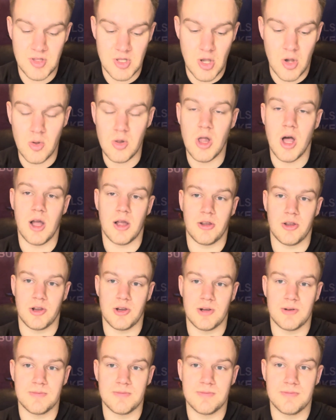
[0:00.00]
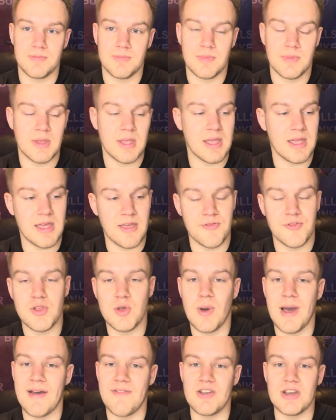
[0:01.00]
no longer. If
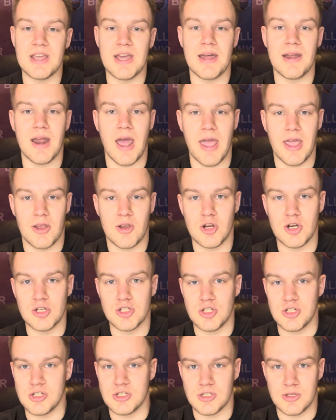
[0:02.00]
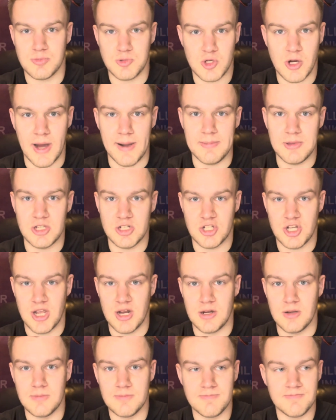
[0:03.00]
you haven't yet, I encourage you to subscribe to the
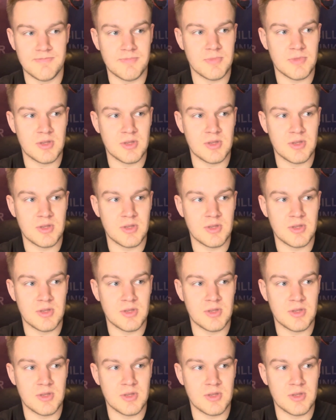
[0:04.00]
channel.